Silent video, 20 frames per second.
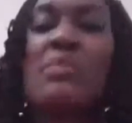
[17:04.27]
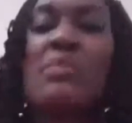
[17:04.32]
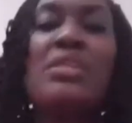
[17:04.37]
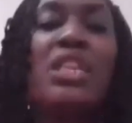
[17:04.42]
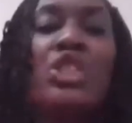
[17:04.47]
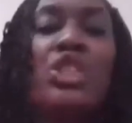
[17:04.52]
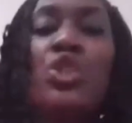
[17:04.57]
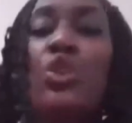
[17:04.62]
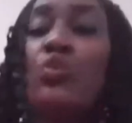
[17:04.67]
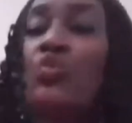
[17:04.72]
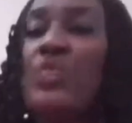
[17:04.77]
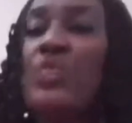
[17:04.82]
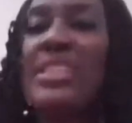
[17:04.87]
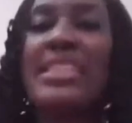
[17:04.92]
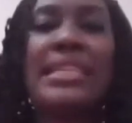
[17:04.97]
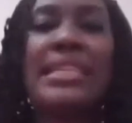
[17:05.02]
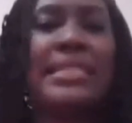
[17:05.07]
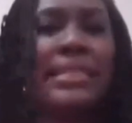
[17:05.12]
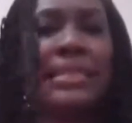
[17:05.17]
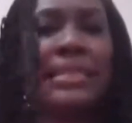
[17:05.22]
minutes of
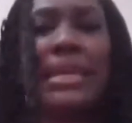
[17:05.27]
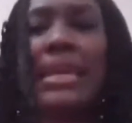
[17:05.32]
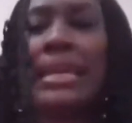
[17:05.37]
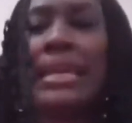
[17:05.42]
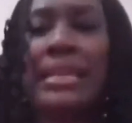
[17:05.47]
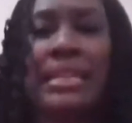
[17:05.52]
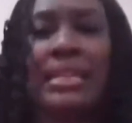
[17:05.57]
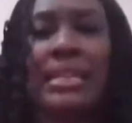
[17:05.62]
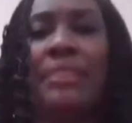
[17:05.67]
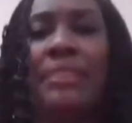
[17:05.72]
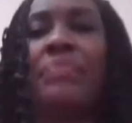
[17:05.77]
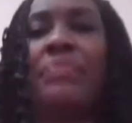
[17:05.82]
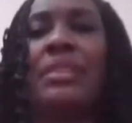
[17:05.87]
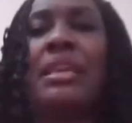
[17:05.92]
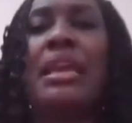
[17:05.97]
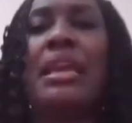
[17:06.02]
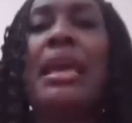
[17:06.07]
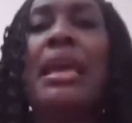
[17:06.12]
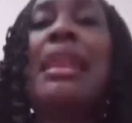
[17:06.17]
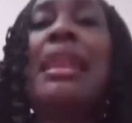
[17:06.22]
reading daily.
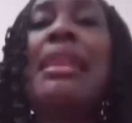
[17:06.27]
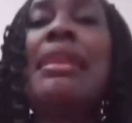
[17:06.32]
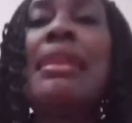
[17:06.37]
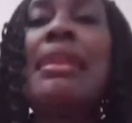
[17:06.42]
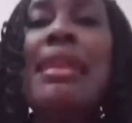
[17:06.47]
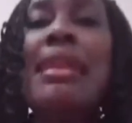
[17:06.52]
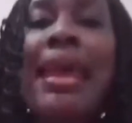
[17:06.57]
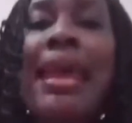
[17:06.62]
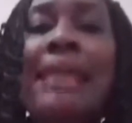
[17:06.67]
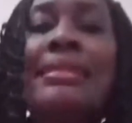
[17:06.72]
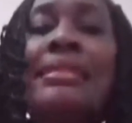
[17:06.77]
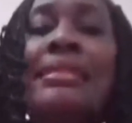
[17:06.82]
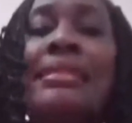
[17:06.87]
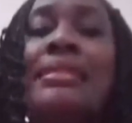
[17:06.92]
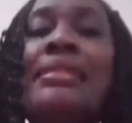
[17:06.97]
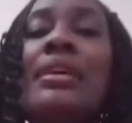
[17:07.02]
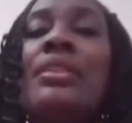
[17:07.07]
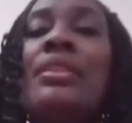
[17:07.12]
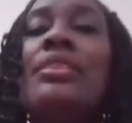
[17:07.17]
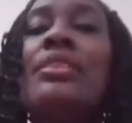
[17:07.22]
Let
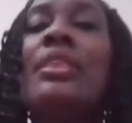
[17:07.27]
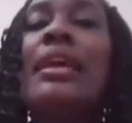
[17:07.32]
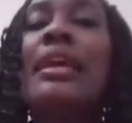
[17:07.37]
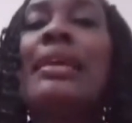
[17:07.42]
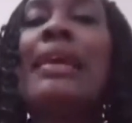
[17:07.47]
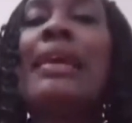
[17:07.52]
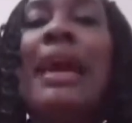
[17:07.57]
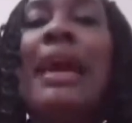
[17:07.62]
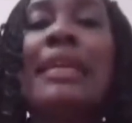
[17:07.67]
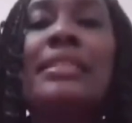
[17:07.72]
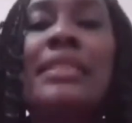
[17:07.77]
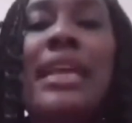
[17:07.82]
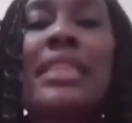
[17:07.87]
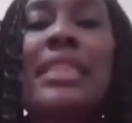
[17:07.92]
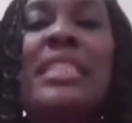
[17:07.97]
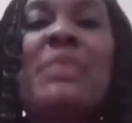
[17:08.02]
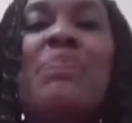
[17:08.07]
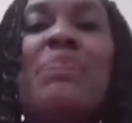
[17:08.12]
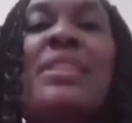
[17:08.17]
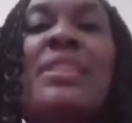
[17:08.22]
the
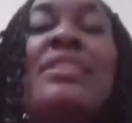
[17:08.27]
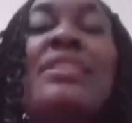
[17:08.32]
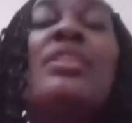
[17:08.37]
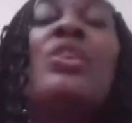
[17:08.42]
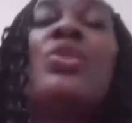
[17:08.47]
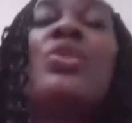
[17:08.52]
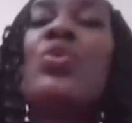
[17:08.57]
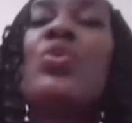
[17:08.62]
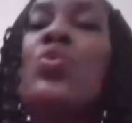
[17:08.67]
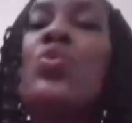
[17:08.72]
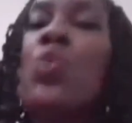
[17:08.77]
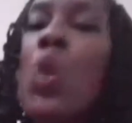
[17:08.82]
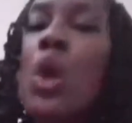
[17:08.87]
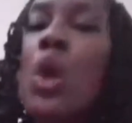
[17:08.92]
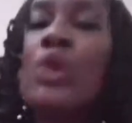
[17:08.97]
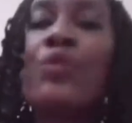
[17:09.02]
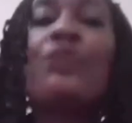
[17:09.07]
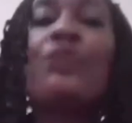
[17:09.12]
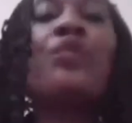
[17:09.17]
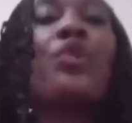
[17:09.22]
gadgets be the
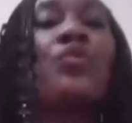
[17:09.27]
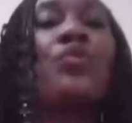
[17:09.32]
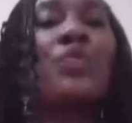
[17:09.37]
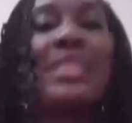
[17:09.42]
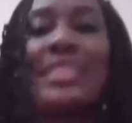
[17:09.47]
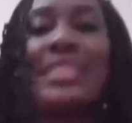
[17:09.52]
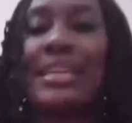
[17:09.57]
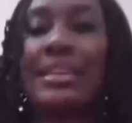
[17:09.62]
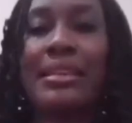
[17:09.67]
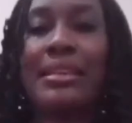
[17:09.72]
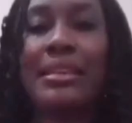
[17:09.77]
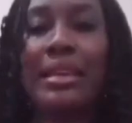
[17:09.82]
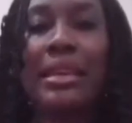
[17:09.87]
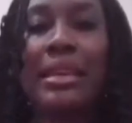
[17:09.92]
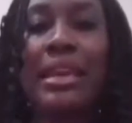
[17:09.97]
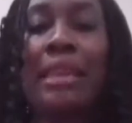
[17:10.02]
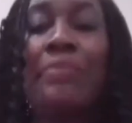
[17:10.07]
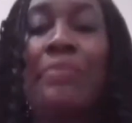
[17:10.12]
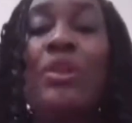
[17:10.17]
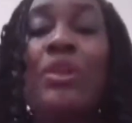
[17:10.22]
reward for reading.
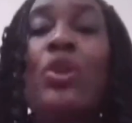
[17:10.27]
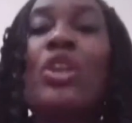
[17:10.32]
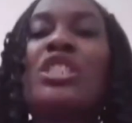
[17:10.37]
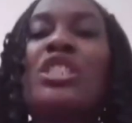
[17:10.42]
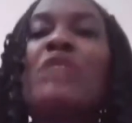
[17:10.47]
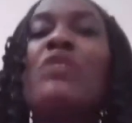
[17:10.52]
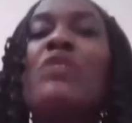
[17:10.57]
Because if